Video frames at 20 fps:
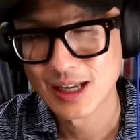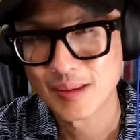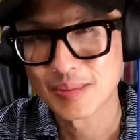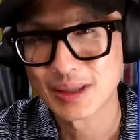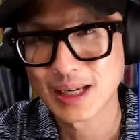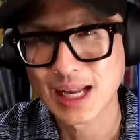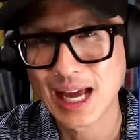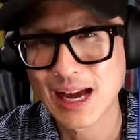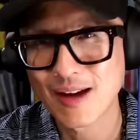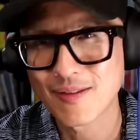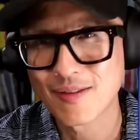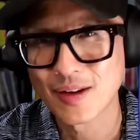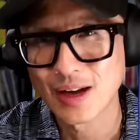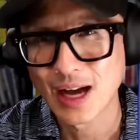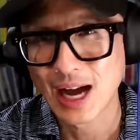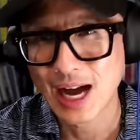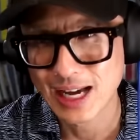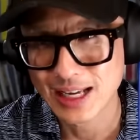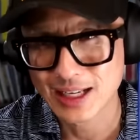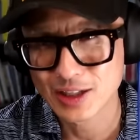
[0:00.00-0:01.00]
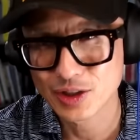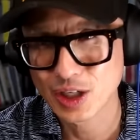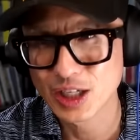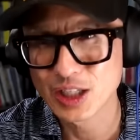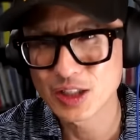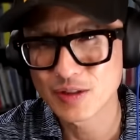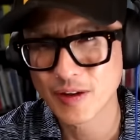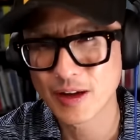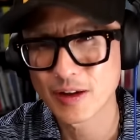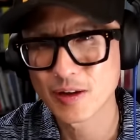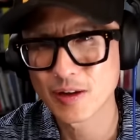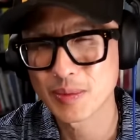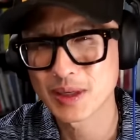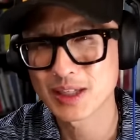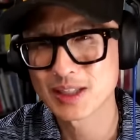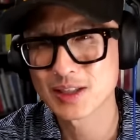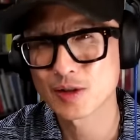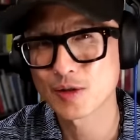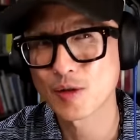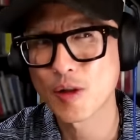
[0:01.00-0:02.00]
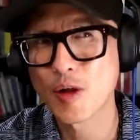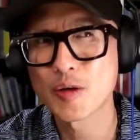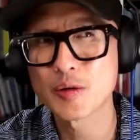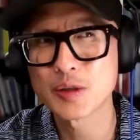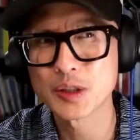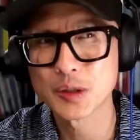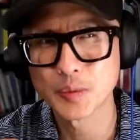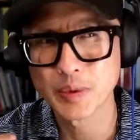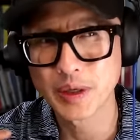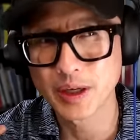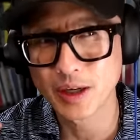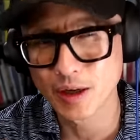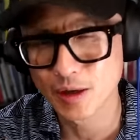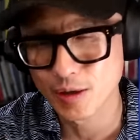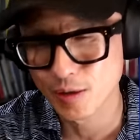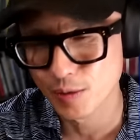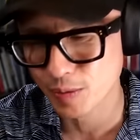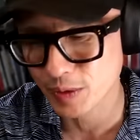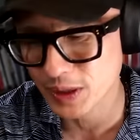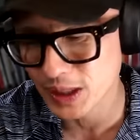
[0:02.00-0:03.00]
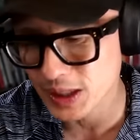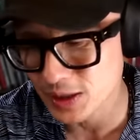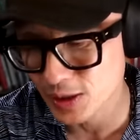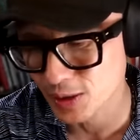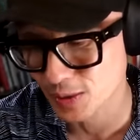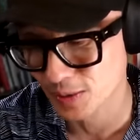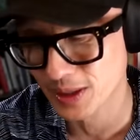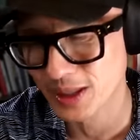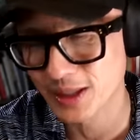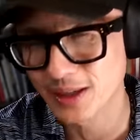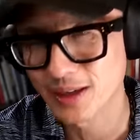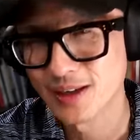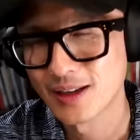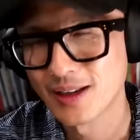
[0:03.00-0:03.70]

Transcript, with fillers: but have high exchange value because as long as we agree to it,